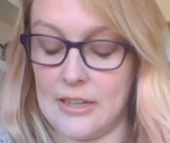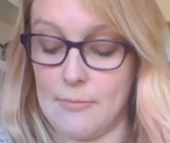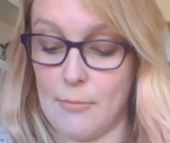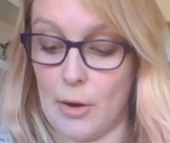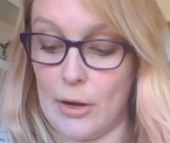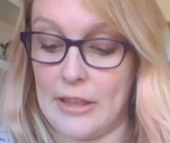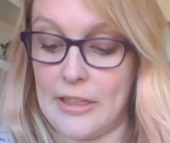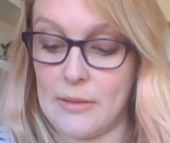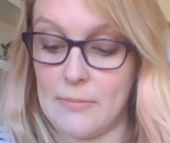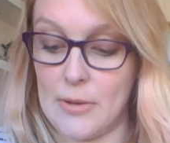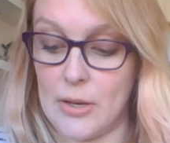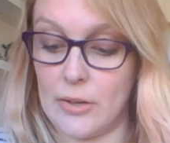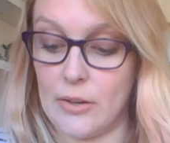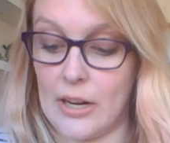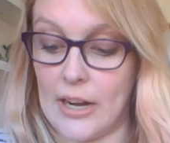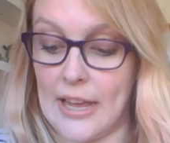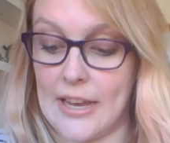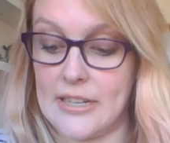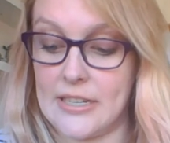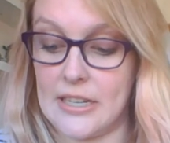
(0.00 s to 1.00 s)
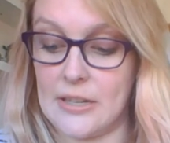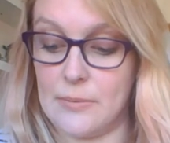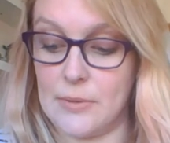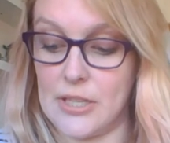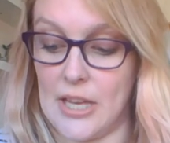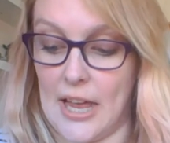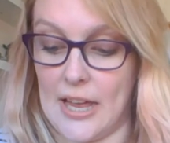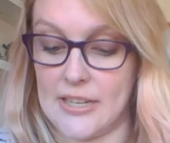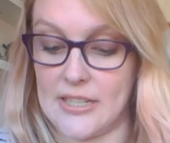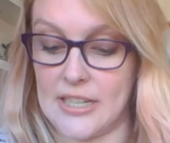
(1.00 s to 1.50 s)
Molly the Milk Lady
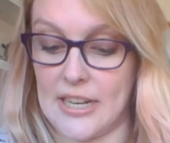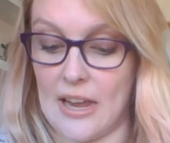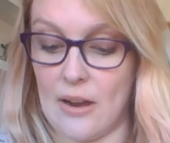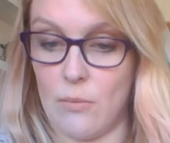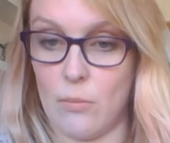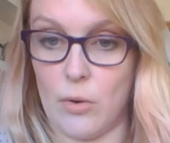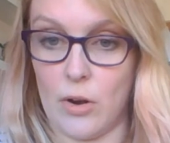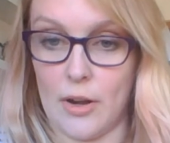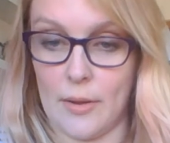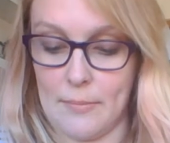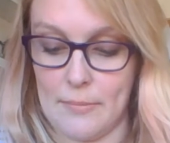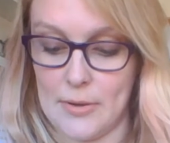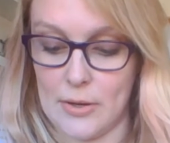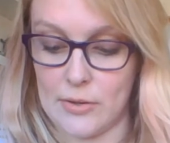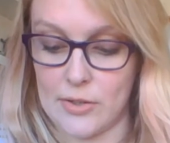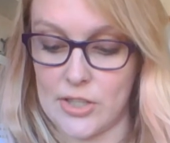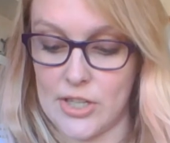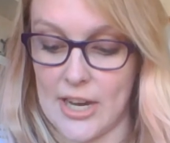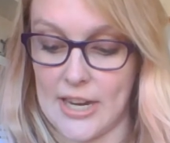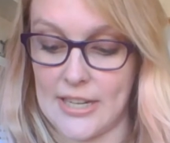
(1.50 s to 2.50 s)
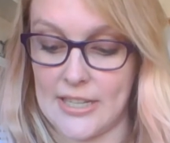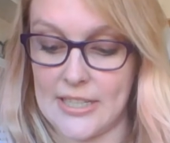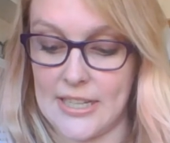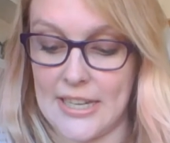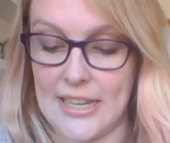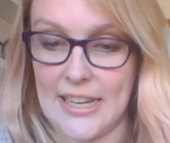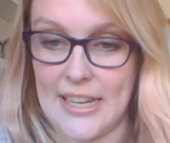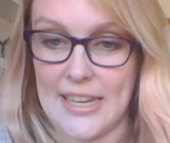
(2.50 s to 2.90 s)
was handing out wallop milkshakes,